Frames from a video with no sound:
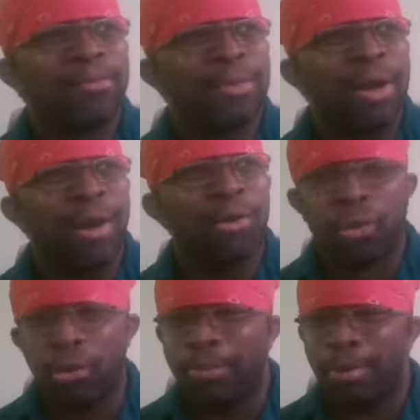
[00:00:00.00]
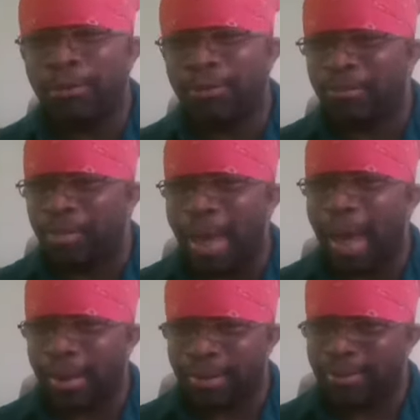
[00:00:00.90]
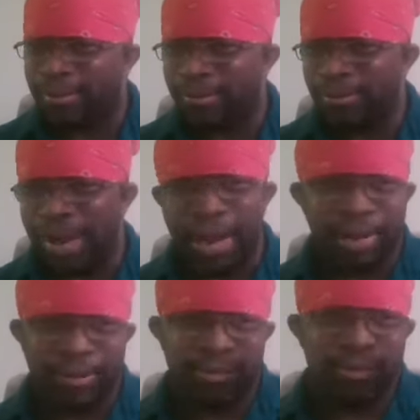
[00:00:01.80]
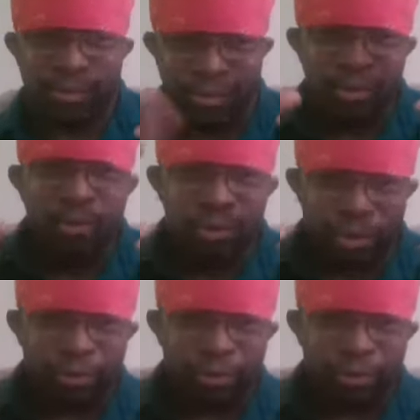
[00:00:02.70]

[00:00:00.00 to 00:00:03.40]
a group of black, like, losers